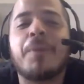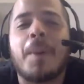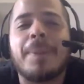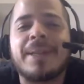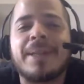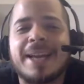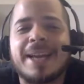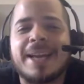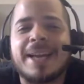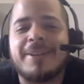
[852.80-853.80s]
I will
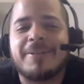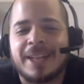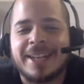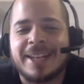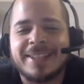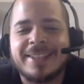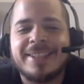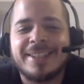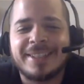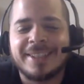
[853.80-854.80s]
plant my flag
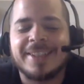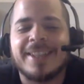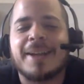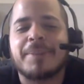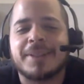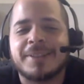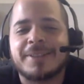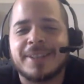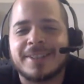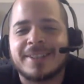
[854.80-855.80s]
in that
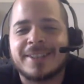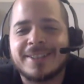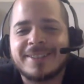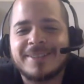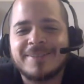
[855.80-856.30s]
place right there.